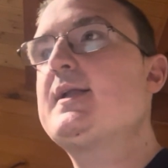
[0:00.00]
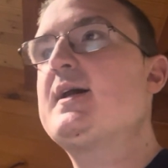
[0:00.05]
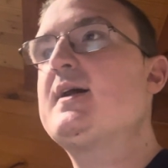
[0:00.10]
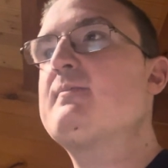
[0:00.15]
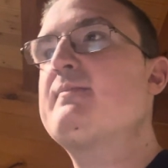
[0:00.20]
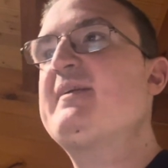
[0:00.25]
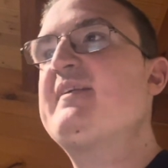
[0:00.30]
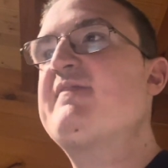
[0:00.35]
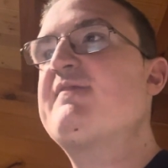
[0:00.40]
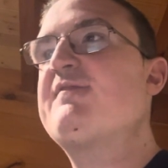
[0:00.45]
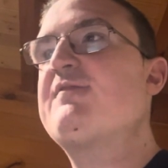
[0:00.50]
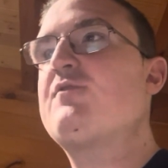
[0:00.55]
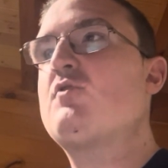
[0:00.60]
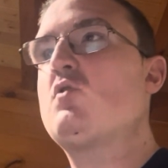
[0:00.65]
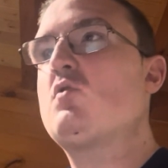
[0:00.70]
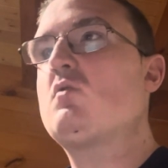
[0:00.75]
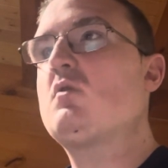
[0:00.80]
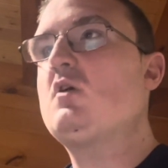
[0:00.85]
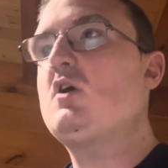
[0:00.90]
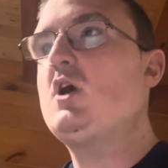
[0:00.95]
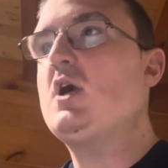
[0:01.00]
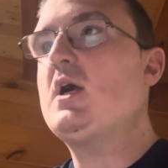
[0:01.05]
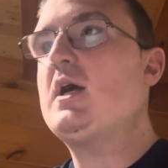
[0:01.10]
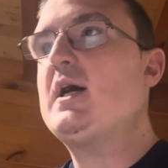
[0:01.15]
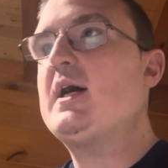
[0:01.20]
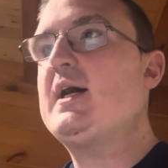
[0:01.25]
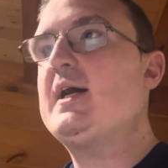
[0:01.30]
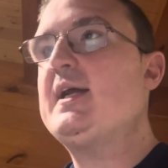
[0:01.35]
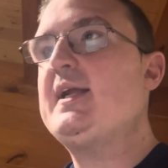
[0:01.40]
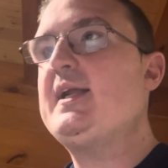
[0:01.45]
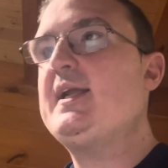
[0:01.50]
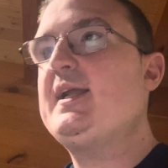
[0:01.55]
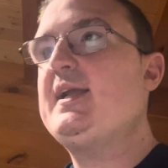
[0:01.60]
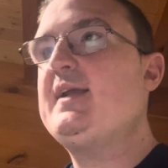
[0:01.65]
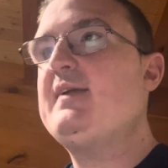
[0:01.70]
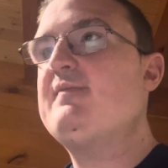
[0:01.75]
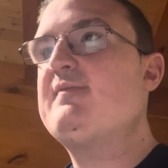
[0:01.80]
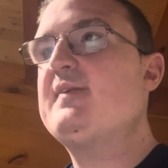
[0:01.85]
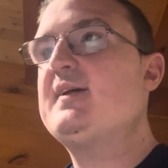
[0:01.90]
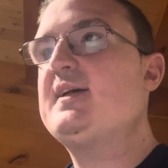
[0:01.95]
before I
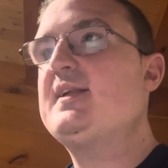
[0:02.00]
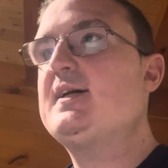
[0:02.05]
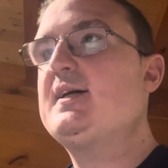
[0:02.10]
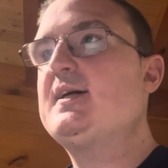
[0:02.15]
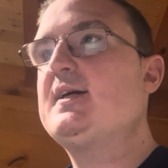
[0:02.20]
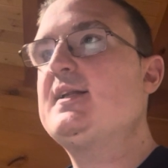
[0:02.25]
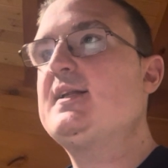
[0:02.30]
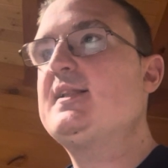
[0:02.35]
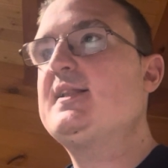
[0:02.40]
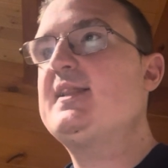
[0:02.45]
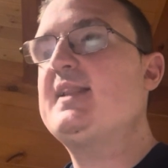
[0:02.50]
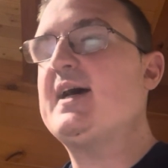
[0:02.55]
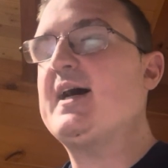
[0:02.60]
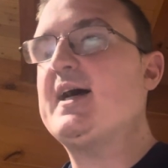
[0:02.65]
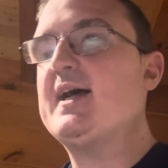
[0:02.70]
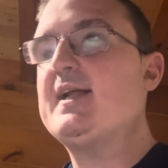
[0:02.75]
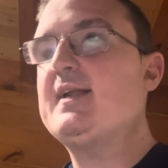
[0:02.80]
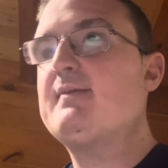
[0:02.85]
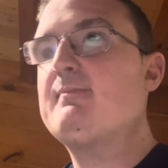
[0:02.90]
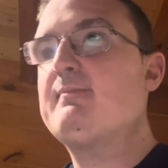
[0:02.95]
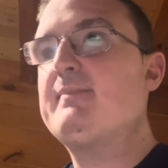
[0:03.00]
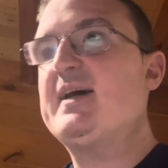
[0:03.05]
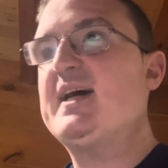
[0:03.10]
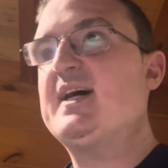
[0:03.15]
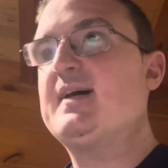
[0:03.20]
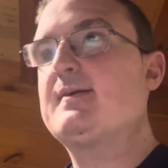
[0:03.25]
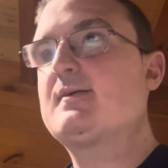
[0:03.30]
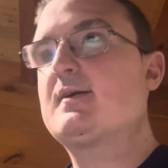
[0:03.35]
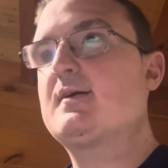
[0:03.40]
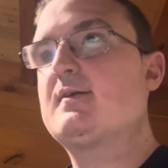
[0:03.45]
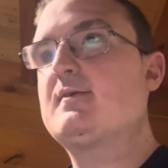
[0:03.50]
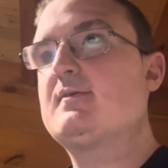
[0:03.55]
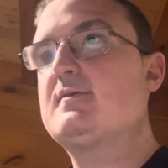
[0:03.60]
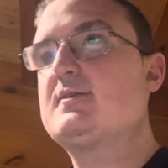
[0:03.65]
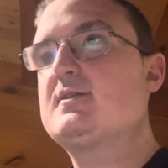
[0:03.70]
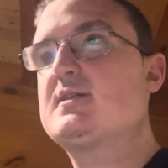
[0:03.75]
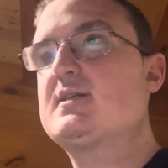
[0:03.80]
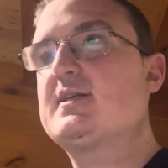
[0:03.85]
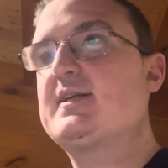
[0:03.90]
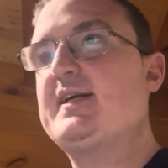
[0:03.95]
even thought about going
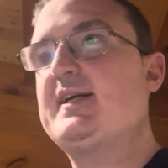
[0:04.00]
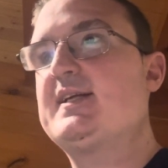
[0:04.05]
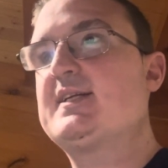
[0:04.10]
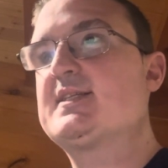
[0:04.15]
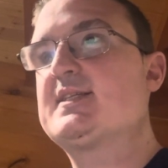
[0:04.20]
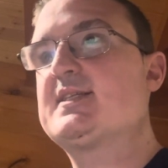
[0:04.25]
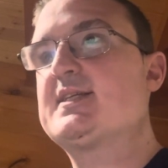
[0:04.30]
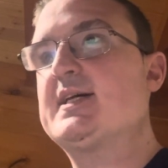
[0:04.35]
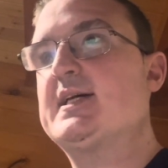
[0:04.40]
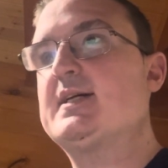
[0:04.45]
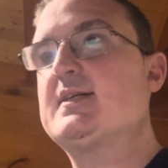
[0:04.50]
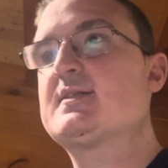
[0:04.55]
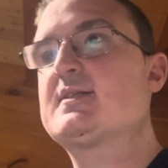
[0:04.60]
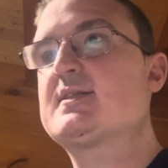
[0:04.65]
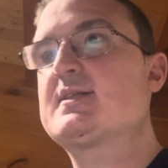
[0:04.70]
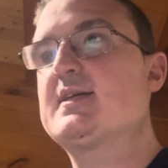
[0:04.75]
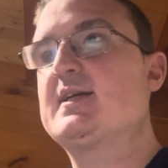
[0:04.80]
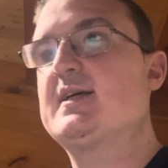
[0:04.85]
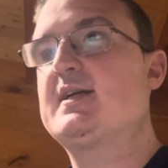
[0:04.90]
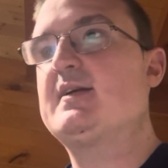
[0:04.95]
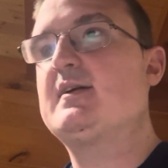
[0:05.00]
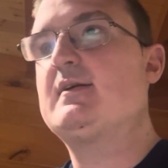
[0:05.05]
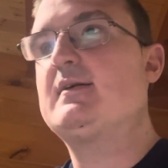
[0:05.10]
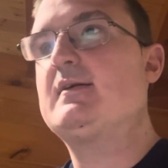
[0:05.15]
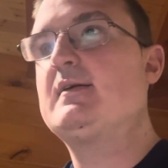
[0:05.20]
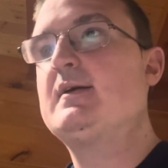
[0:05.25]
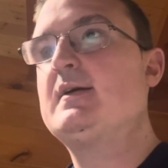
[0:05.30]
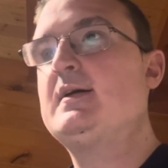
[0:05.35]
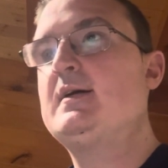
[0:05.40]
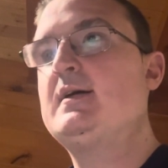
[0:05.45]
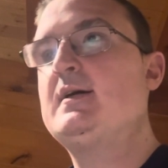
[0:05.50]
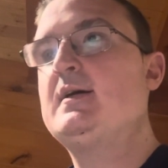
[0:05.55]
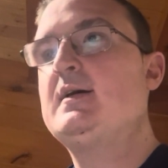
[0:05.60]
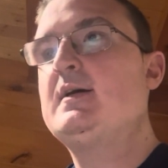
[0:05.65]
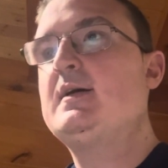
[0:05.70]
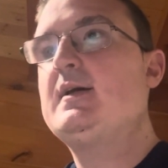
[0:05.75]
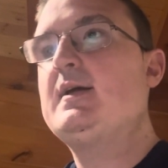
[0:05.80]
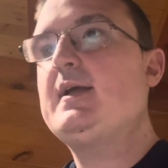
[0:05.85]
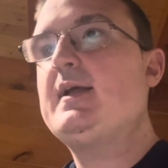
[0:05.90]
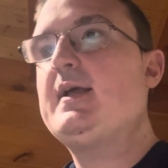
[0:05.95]
to the Excel Center,
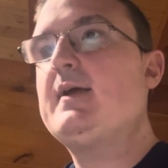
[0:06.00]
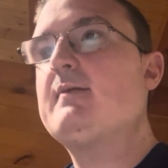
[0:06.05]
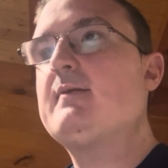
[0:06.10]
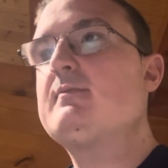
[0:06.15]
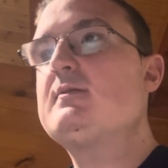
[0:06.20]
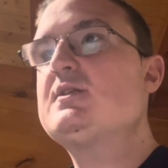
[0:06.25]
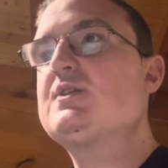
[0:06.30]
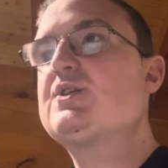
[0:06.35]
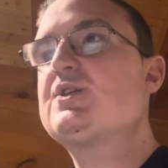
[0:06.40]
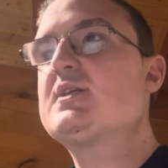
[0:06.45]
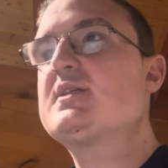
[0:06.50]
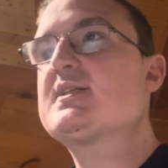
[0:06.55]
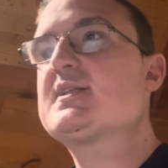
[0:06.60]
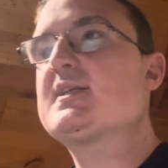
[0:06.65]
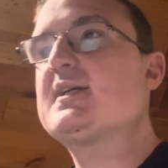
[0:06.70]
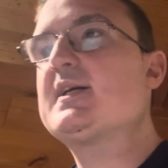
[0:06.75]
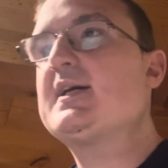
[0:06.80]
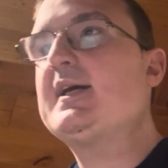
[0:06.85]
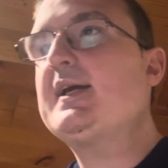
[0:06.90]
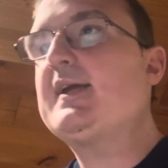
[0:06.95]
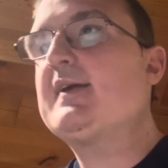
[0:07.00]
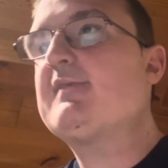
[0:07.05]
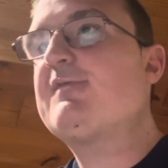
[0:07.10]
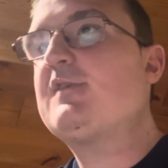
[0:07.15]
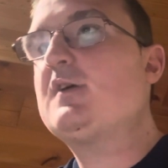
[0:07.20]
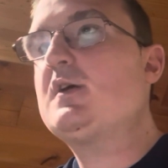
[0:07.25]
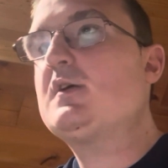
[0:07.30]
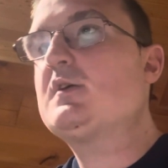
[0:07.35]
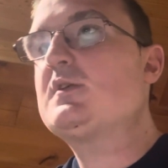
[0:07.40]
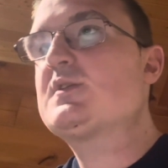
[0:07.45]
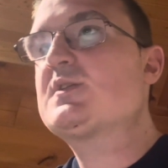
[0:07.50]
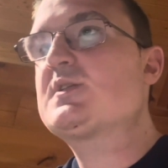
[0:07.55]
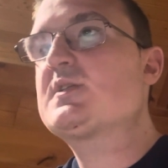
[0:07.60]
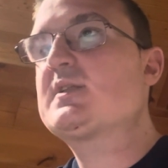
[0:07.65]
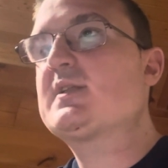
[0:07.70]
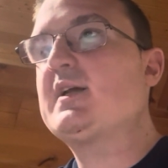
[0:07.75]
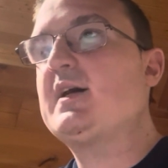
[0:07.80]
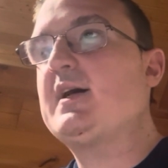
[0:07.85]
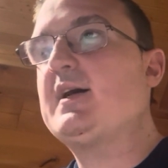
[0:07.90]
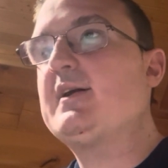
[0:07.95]
it was just like a first
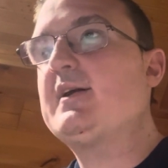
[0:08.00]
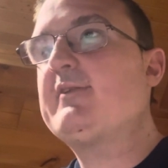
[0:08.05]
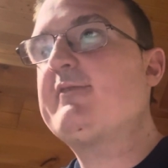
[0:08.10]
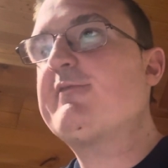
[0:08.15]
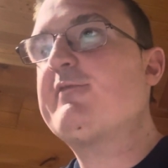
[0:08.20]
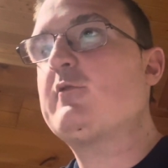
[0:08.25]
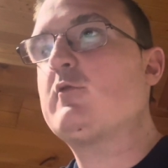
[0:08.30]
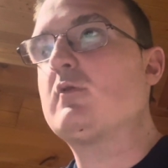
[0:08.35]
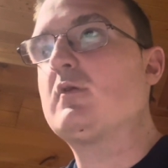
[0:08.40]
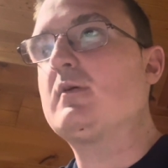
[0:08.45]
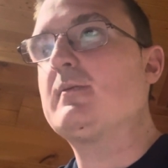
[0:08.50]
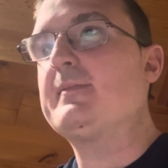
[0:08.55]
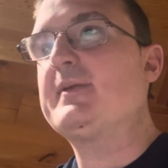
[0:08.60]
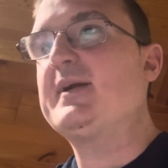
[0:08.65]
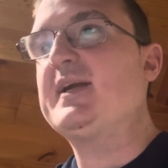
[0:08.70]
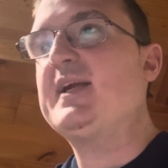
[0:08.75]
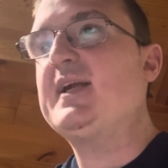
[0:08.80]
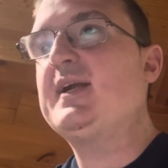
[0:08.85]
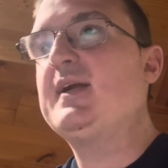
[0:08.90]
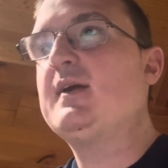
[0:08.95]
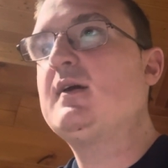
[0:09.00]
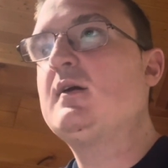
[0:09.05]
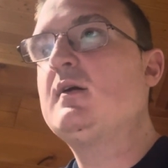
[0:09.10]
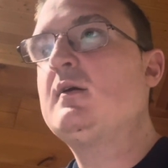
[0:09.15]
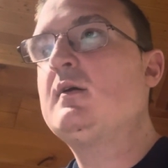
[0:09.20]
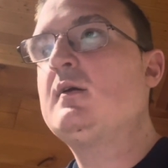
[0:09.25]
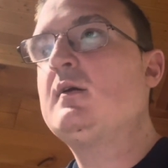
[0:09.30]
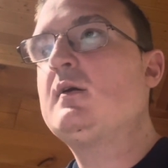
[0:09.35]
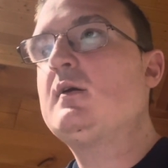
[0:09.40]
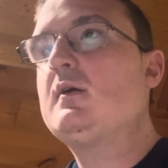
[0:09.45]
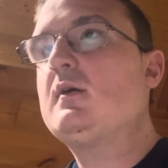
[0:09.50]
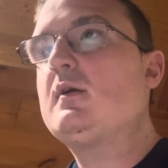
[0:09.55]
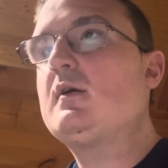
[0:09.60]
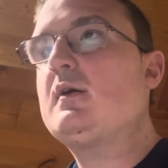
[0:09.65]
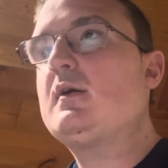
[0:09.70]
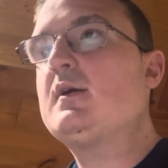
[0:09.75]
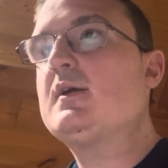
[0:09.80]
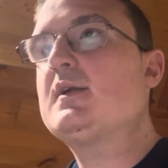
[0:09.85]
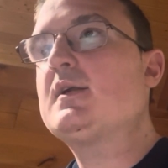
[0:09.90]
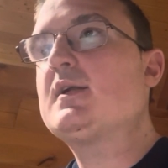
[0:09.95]
thought for me.
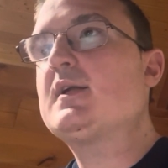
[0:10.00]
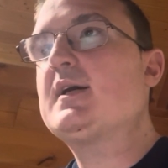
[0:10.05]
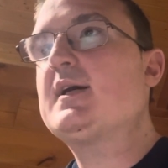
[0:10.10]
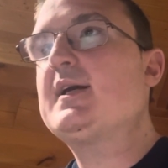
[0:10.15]
Am